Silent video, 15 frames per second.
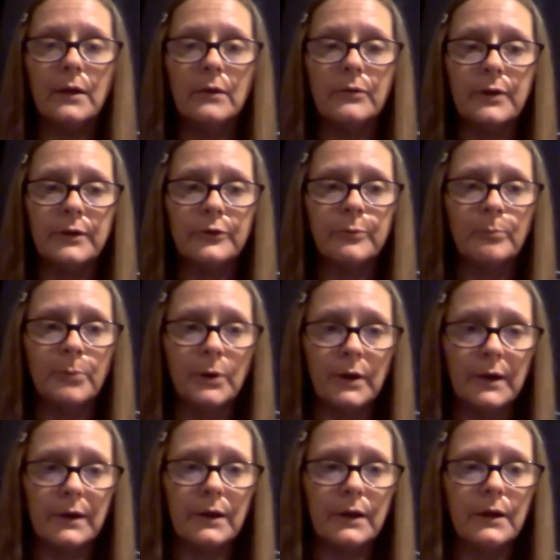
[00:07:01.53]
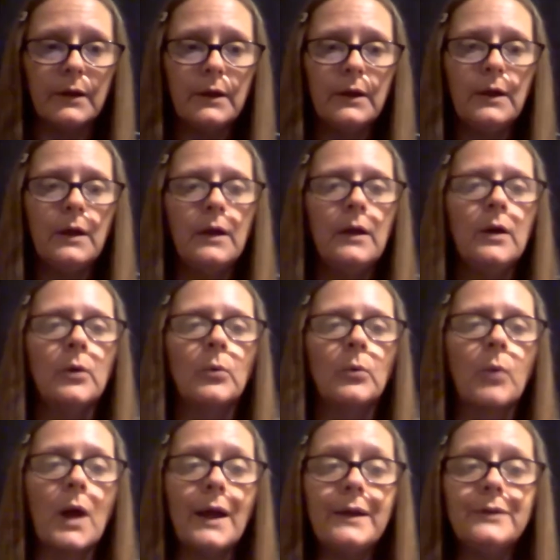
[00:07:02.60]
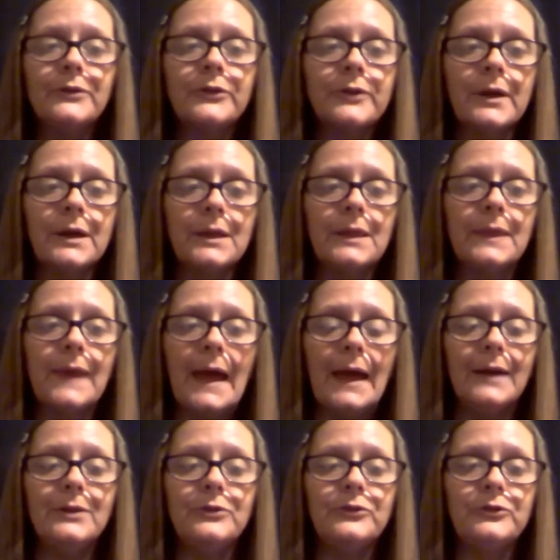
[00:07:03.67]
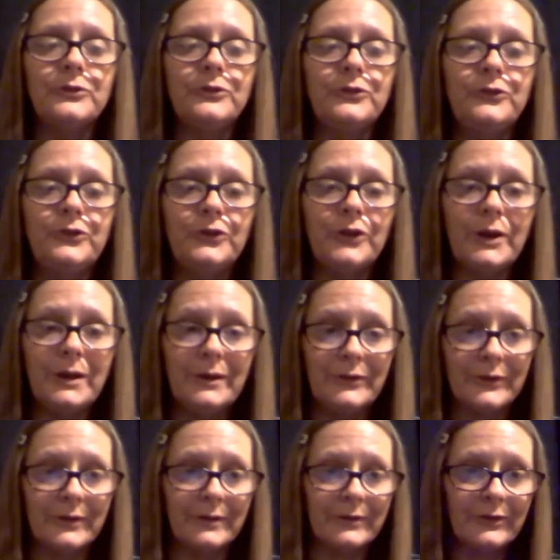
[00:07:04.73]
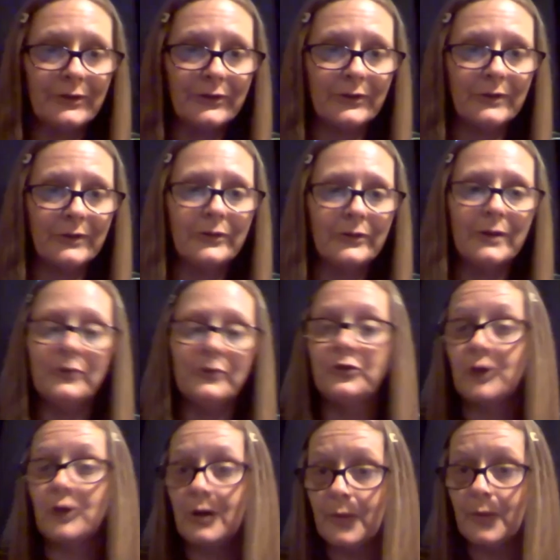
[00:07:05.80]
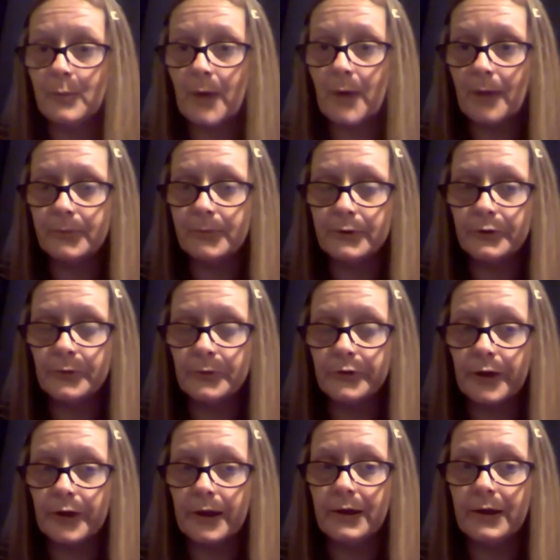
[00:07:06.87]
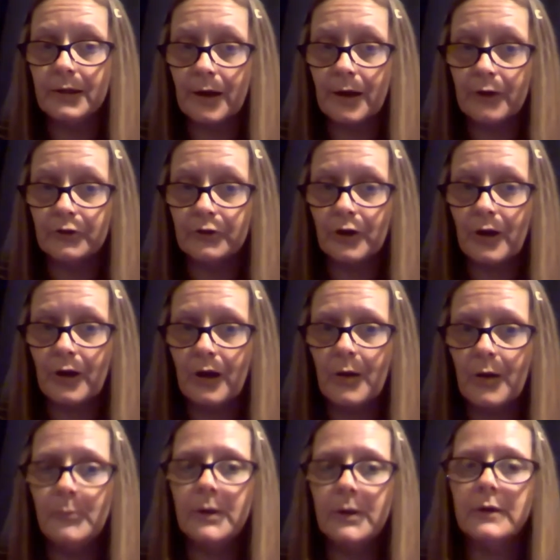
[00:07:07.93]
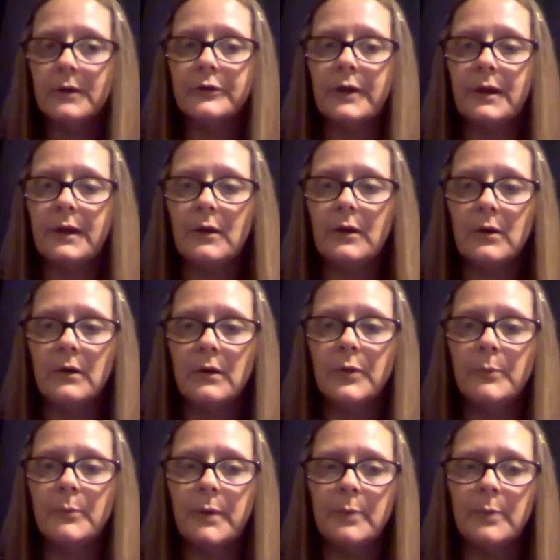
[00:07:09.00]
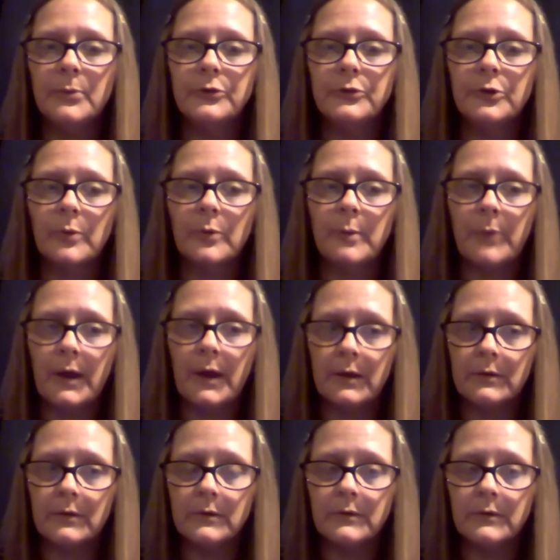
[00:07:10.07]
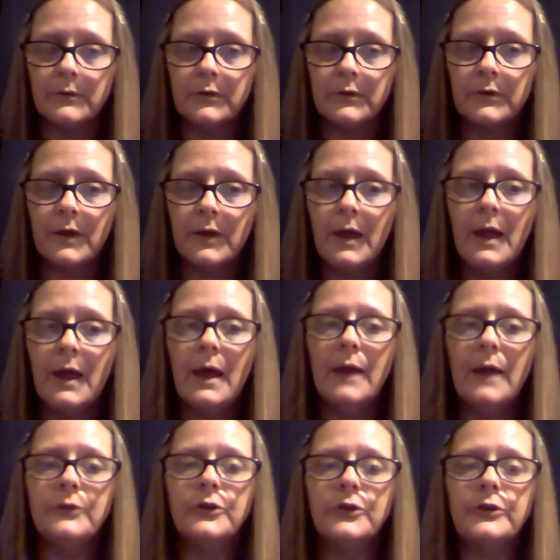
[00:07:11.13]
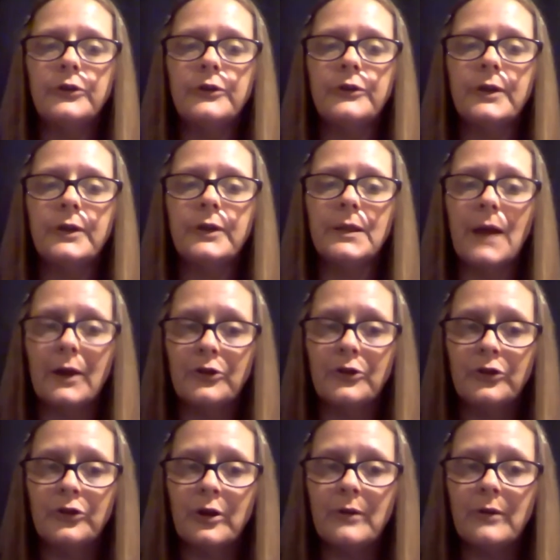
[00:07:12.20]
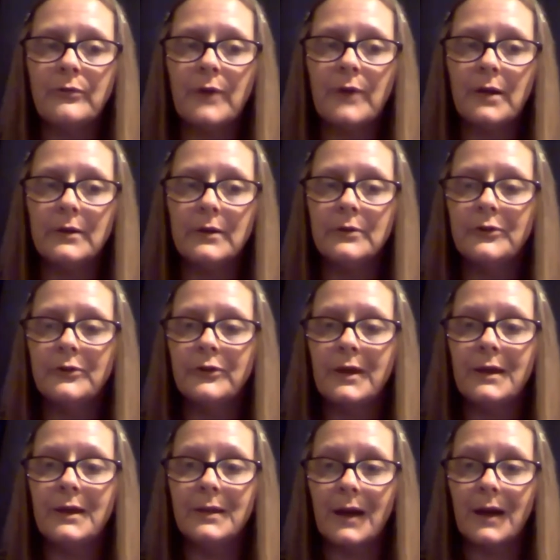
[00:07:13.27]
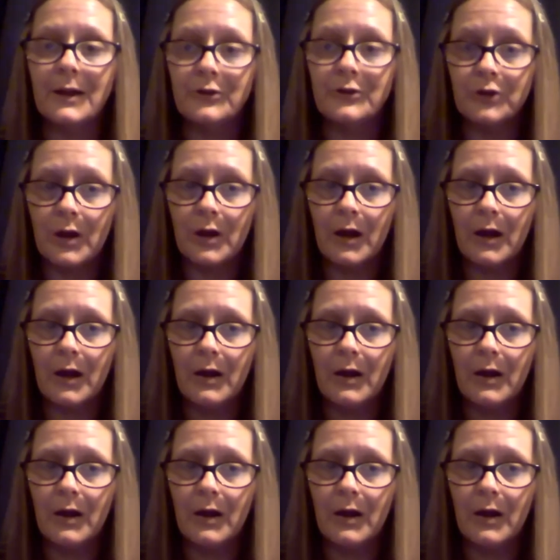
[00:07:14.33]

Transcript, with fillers: of his book. Wright said that Jesus said John the Baptist was like Elijah because he called the people to repentance. And just as Elisha follows Elijah,